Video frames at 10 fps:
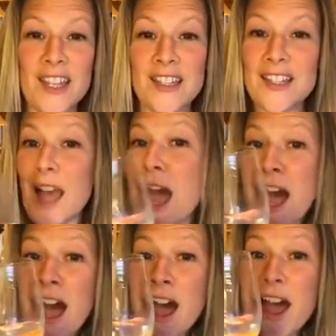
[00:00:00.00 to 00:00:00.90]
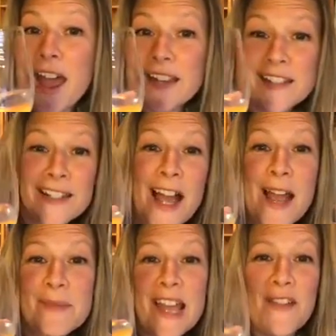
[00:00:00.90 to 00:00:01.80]
this. It's
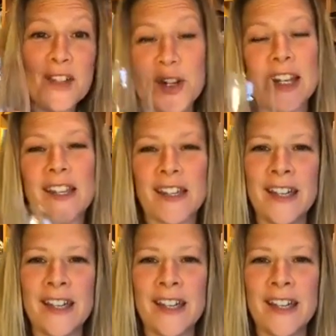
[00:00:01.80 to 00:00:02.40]
time to have a drink.